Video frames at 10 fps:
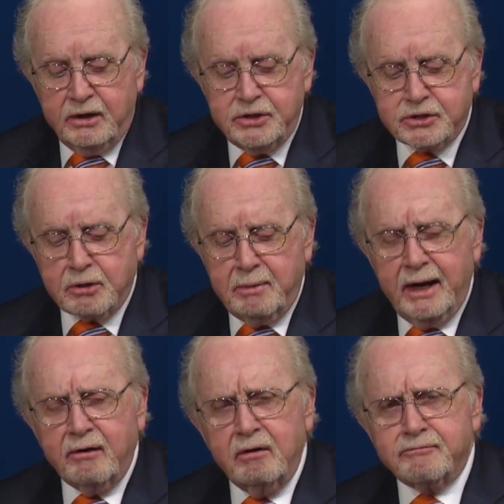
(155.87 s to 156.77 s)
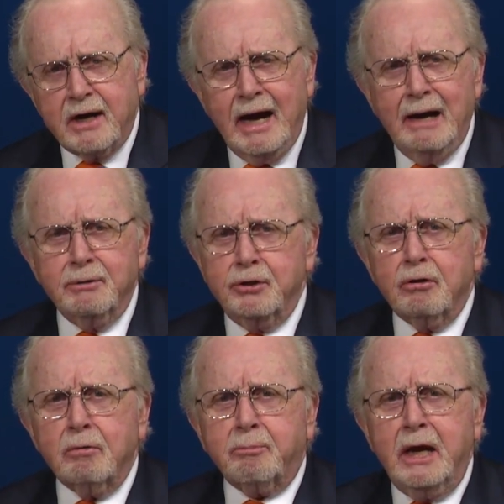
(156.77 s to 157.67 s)
just a matter of time. And
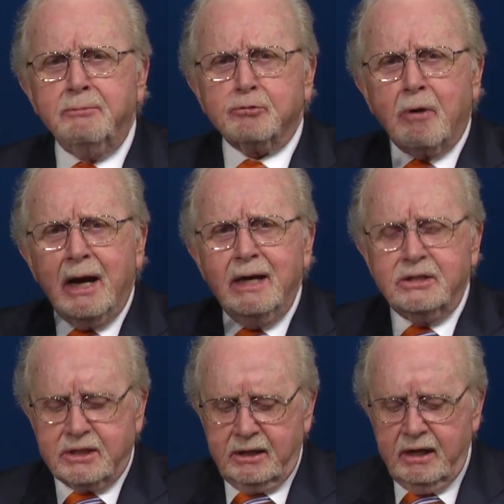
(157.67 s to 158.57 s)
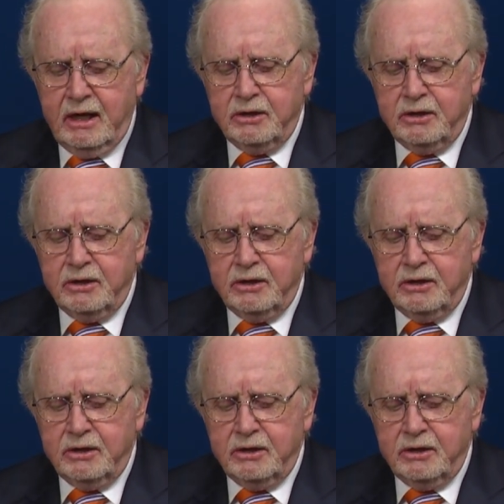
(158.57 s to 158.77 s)
Europe keeps rising.